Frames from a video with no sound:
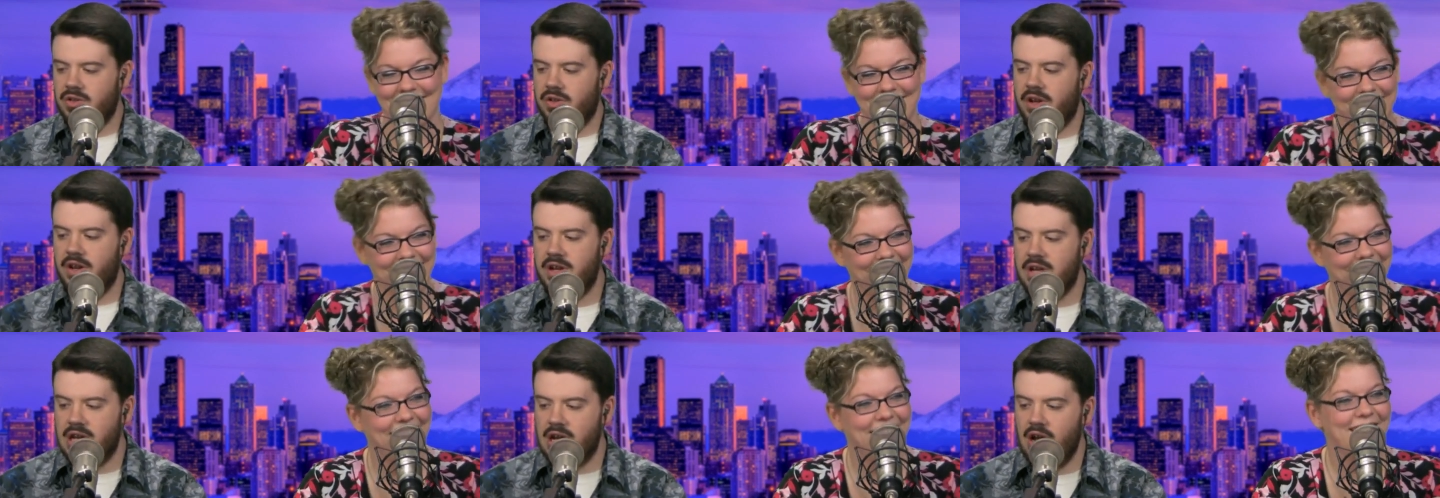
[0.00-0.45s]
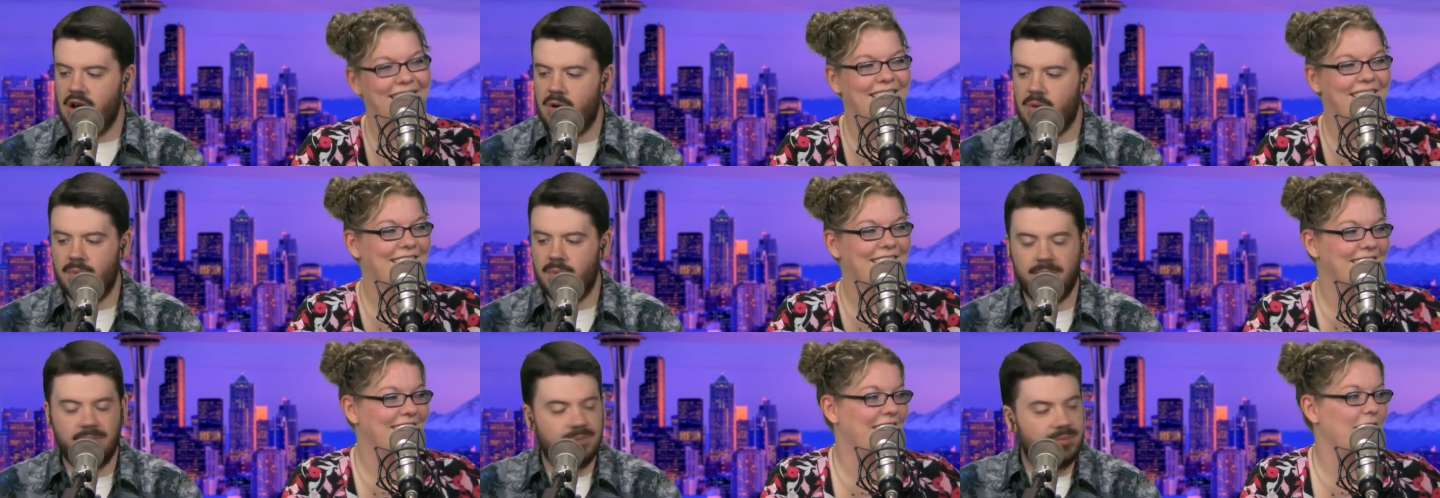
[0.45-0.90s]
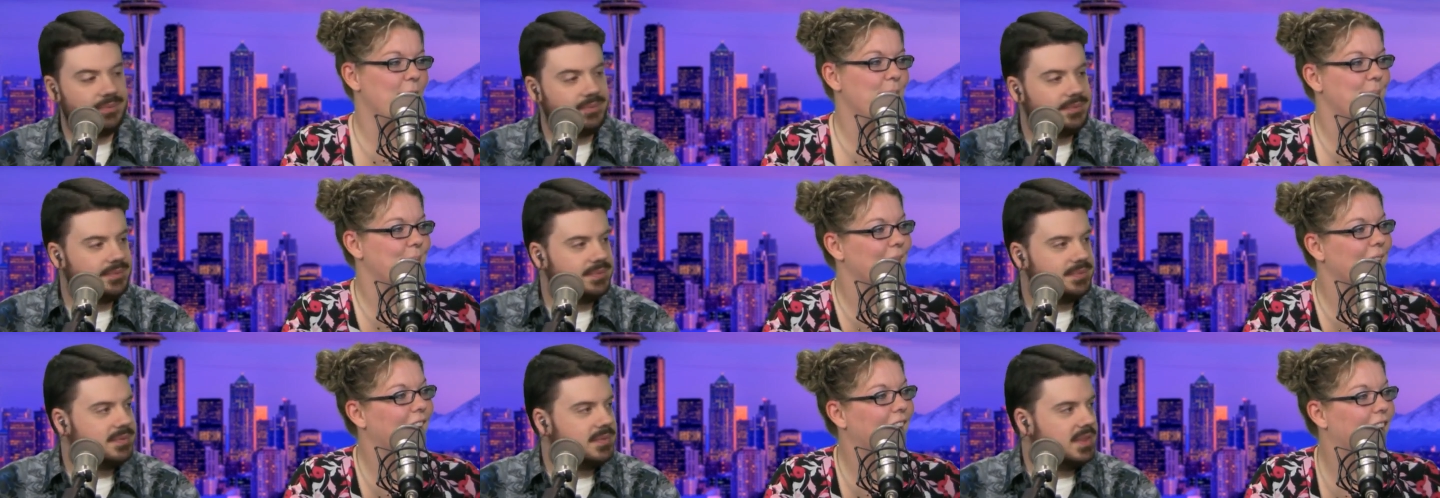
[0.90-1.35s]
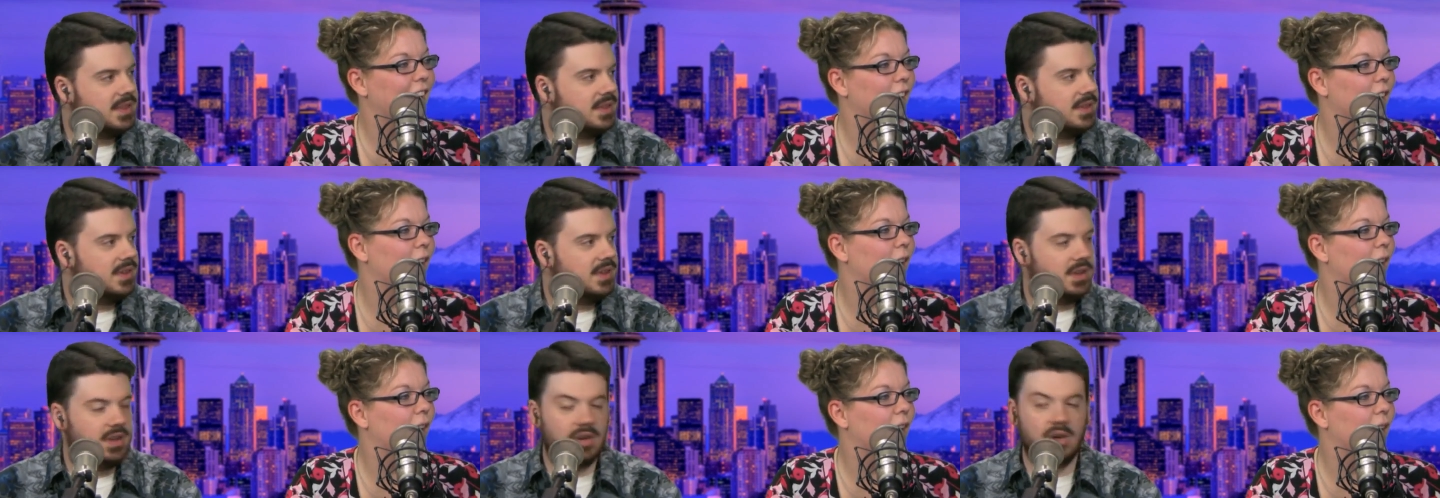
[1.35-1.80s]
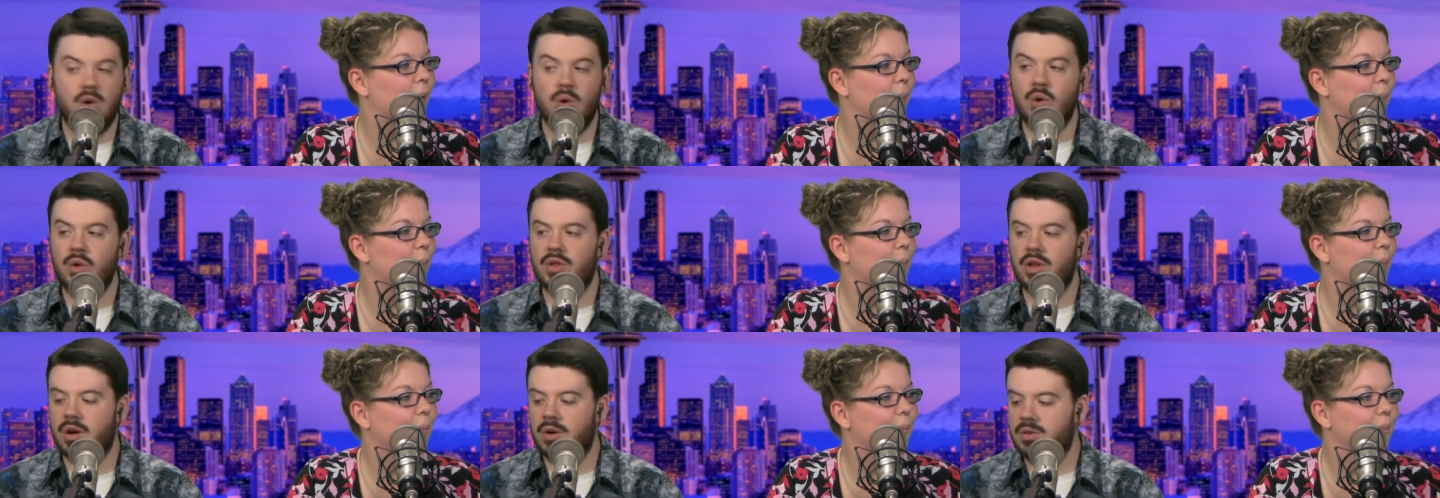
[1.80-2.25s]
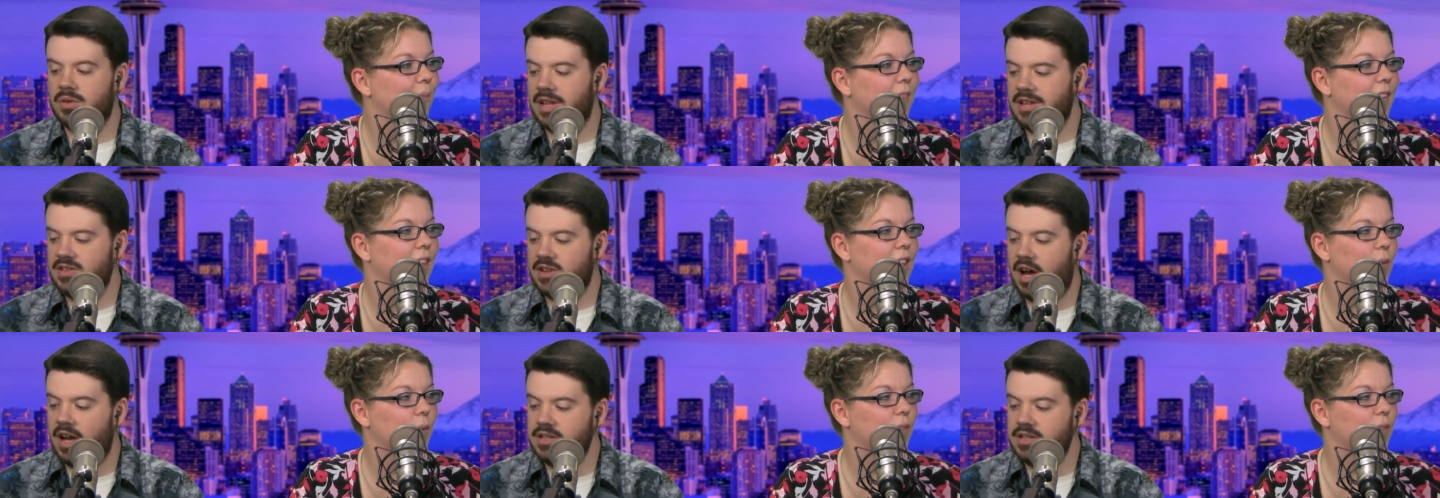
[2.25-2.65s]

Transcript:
Speaker 1: there you go. Yep. Um, cool though. That's